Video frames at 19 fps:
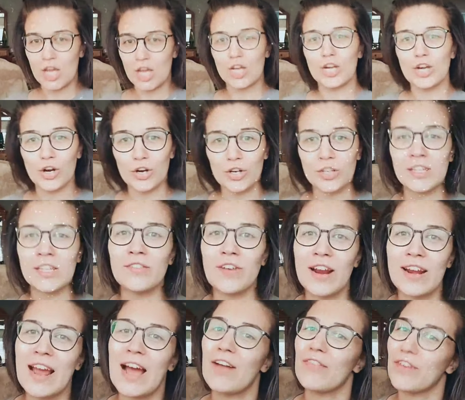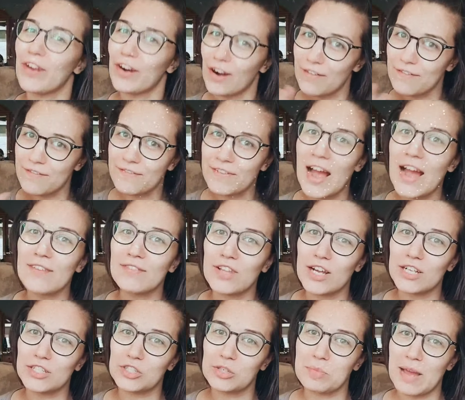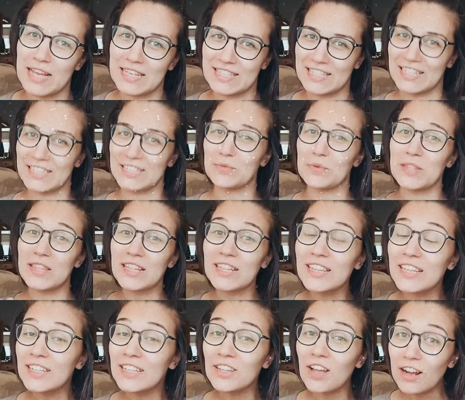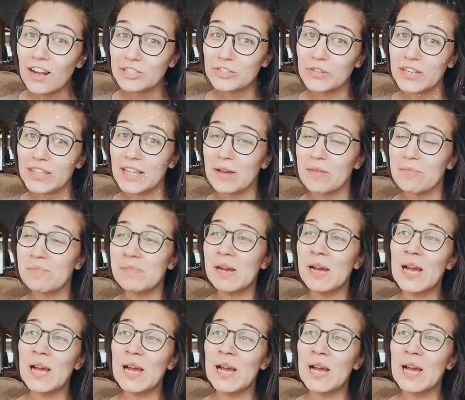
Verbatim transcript: Currently, right now, there are five laundry baskets with clean laundry in them.